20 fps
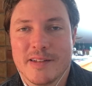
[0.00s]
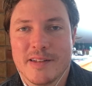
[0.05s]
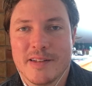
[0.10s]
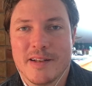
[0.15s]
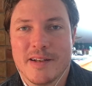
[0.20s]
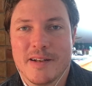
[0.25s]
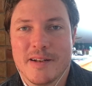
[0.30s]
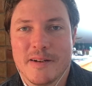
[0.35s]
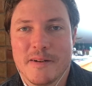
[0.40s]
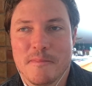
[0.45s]

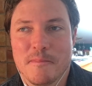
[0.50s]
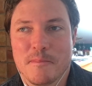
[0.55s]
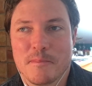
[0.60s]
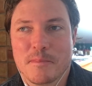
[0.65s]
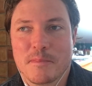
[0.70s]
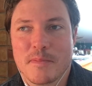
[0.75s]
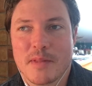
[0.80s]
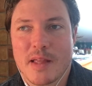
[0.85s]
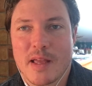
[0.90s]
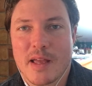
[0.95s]
And
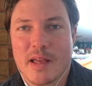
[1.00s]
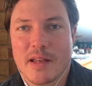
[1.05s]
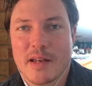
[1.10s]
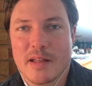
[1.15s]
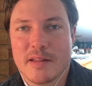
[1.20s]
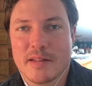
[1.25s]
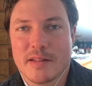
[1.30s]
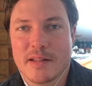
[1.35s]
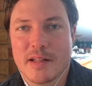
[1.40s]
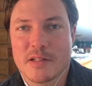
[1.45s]
I
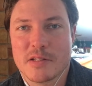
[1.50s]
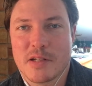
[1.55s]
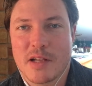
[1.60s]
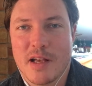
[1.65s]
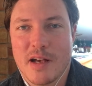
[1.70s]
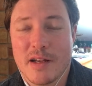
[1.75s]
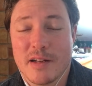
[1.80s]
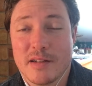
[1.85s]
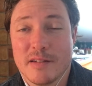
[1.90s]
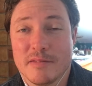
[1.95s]
think that's
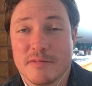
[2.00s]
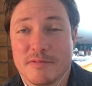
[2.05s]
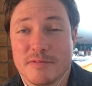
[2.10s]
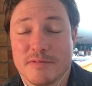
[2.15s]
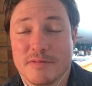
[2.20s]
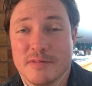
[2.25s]
kind of